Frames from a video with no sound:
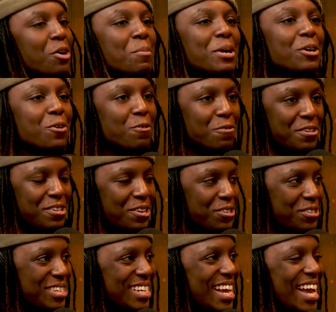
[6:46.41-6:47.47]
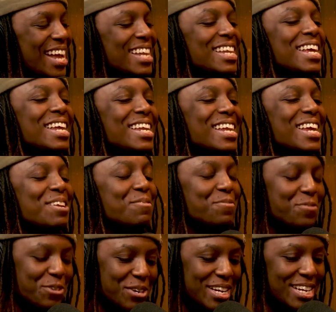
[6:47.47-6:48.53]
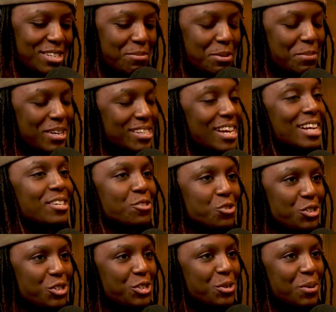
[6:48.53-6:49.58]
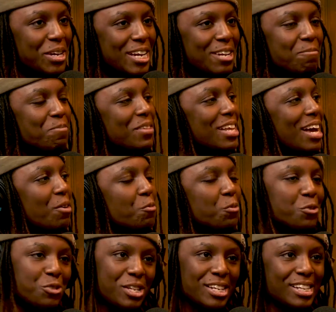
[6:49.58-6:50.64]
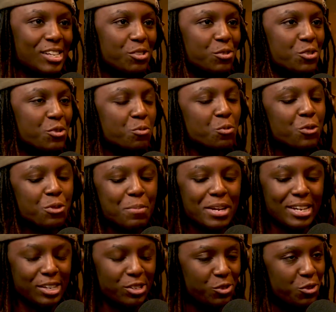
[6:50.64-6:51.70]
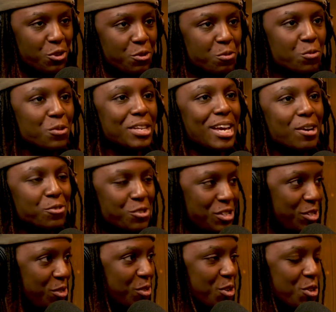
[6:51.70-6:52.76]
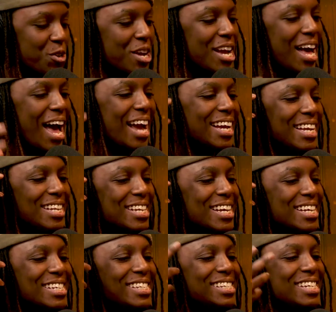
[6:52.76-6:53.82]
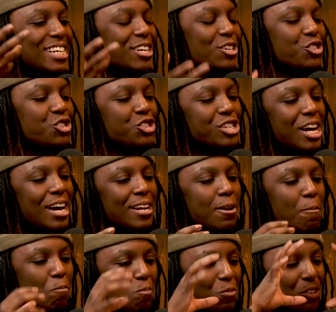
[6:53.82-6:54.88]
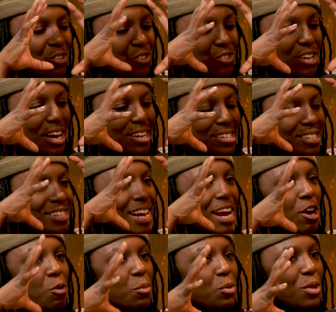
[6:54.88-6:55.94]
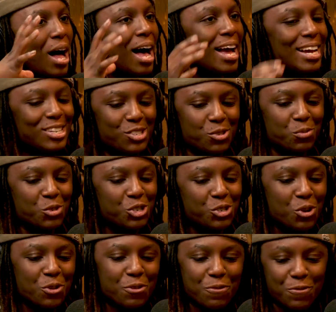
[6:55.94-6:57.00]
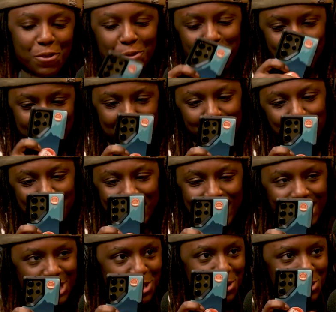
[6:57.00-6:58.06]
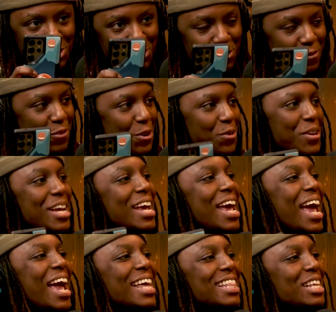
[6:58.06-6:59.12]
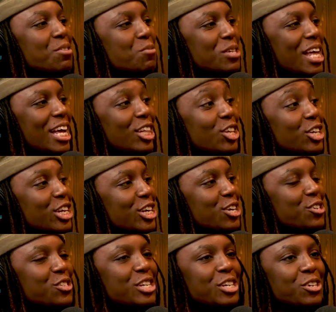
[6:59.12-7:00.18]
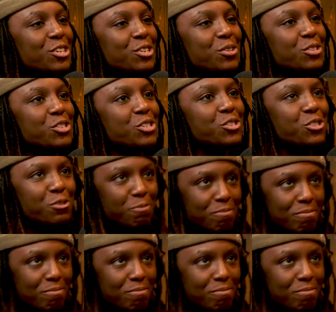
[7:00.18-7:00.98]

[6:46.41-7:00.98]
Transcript: how my girlfriend does it, and it infuriates me because I know she's doing it. We're sitting next to each other, we're on the bed next to each other, we're on the couch next to each other. I can see her. She's got terrible eyes, so when she's on her phone, she has to be this close to her phone. Mm-hmm. And then when I look at her, seeing her do it, she goes,